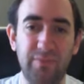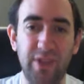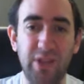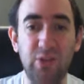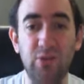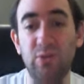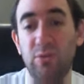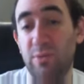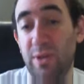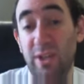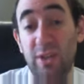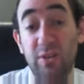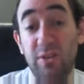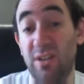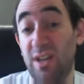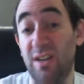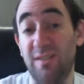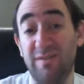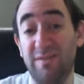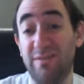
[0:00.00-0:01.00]
Or we could
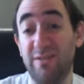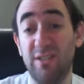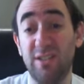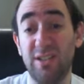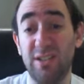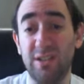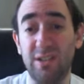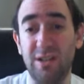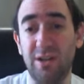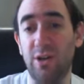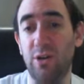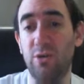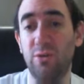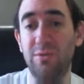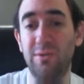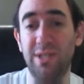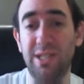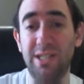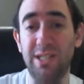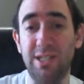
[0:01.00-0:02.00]
have just an O
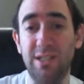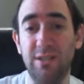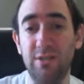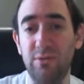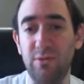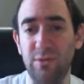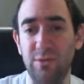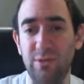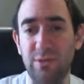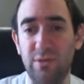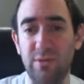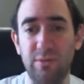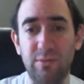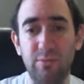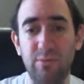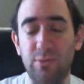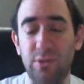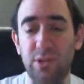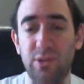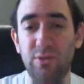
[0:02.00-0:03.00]
and a U,
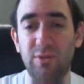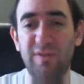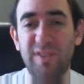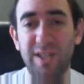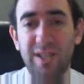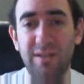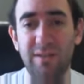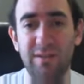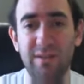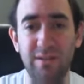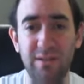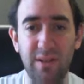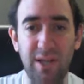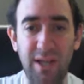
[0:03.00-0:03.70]
one or the other.